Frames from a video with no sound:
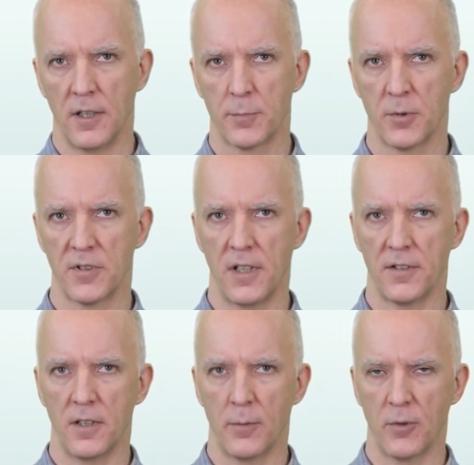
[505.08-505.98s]
This
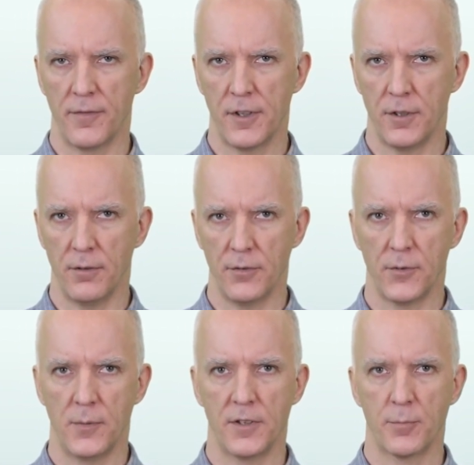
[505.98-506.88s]
presents a number of
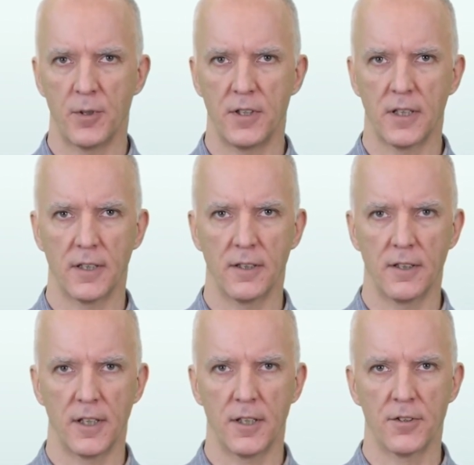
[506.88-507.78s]
issues. It's
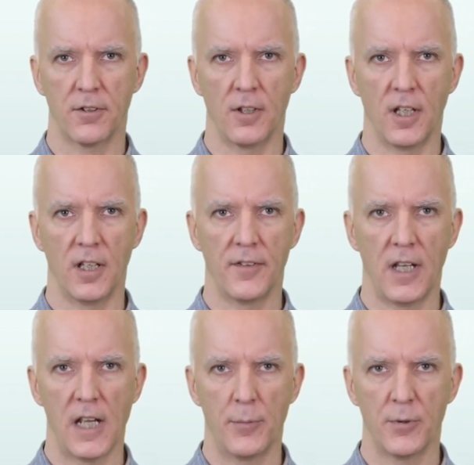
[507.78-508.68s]
particularly concerning
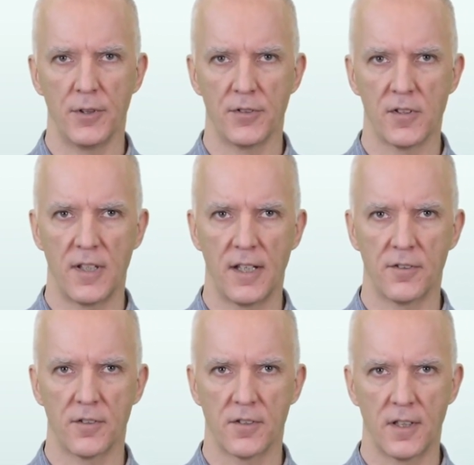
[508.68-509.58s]
if AI produces
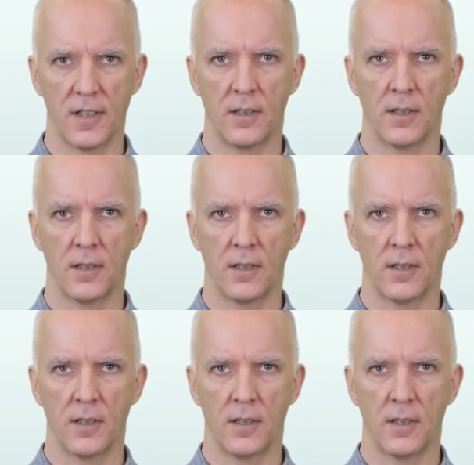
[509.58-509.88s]
answers